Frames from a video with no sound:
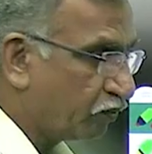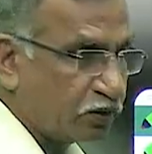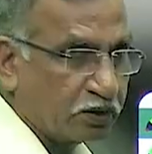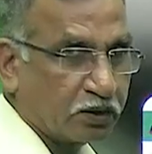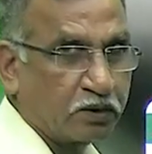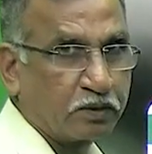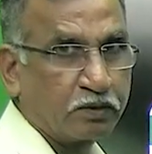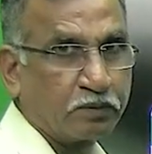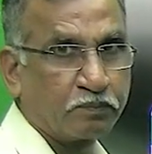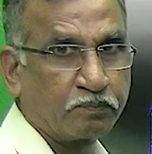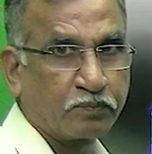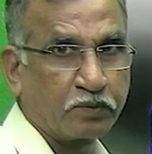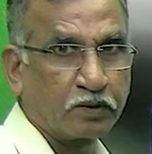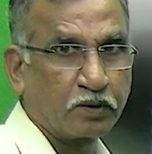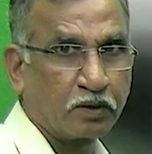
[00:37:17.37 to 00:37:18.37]
written
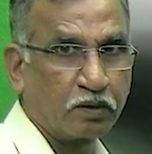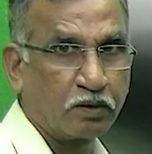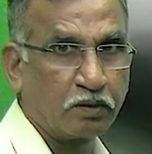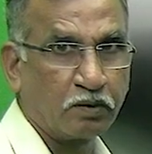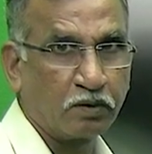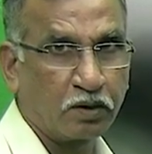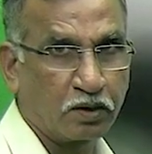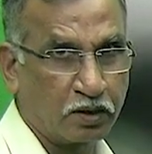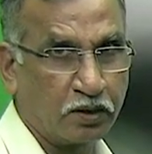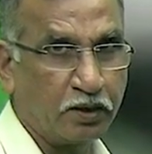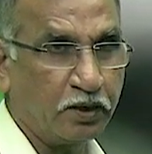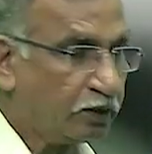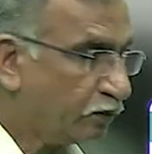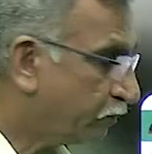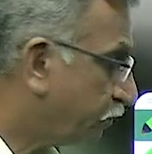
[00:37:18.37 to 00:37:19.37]

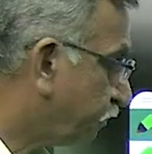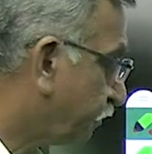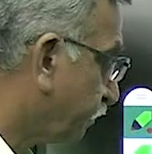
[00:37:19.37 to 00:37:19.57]
earlier.